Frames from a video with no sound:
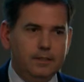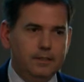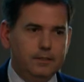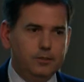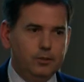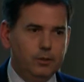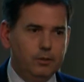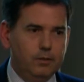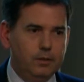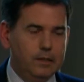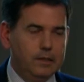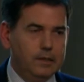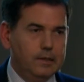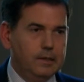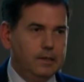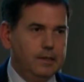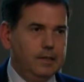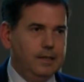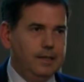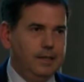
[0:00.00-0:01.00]
So
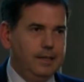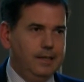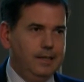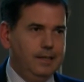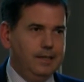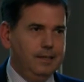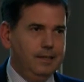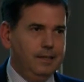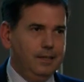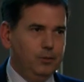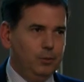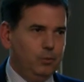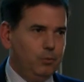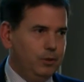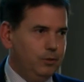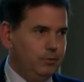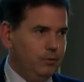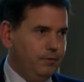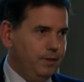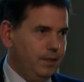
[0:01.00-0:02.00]
I don't
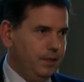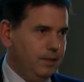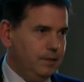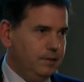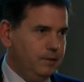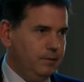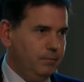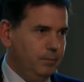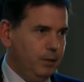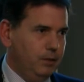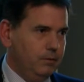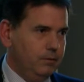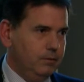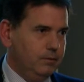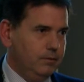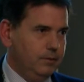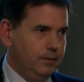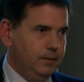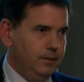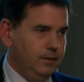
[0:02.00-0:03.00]
want to think
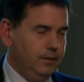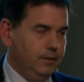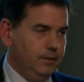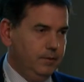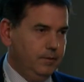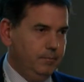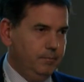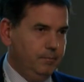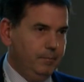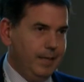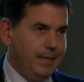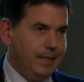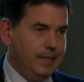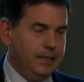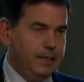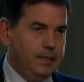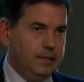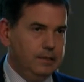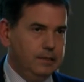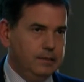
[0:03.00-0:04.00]
about
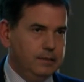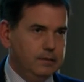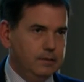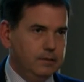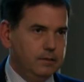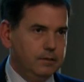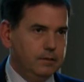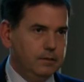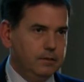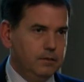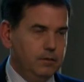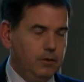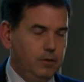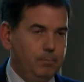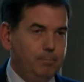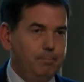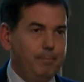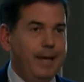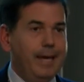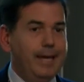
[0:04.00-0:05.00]
making or
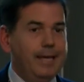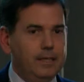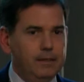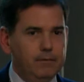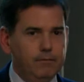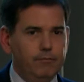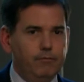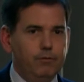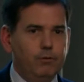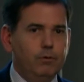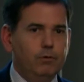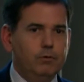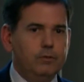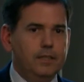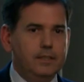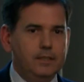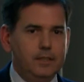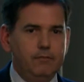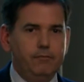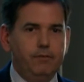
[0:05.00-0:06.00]
paying for
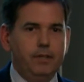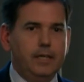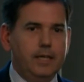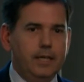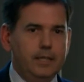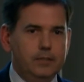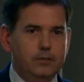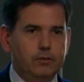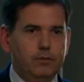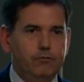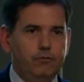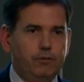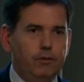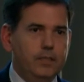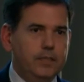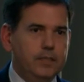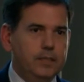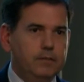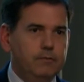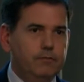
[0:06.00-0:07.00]
certificates of
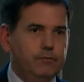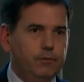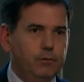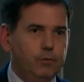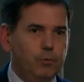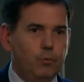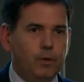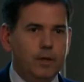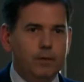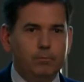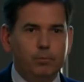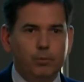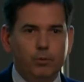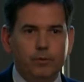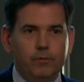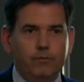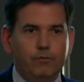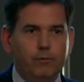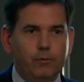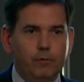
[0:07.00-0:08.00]
origin for
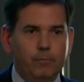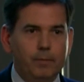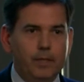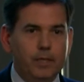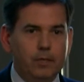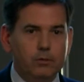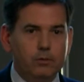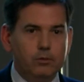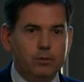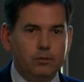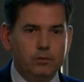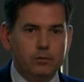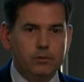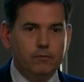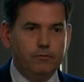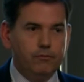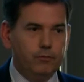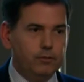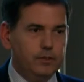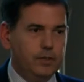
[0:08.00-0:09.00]
1.4 million tons
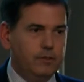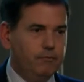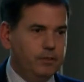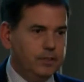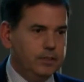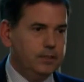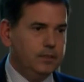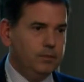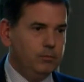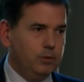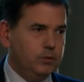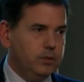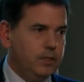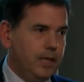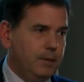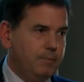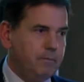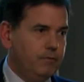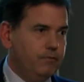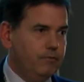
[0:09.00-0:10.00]
of fruit and vegetables
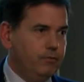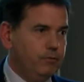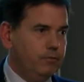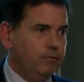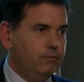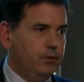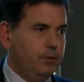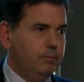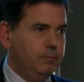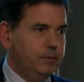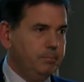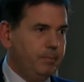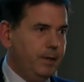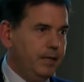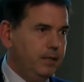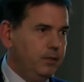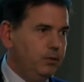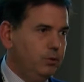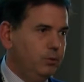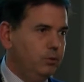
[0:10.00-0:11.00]
coming from
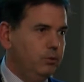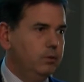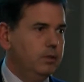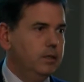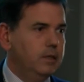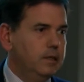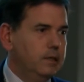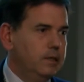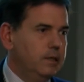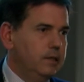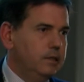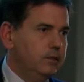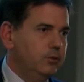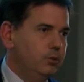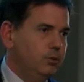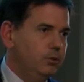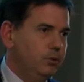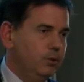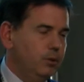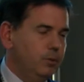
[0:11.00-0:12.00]
Spain to
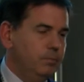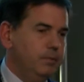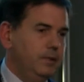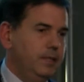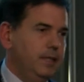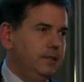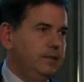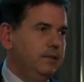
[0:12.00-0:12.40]
Europe.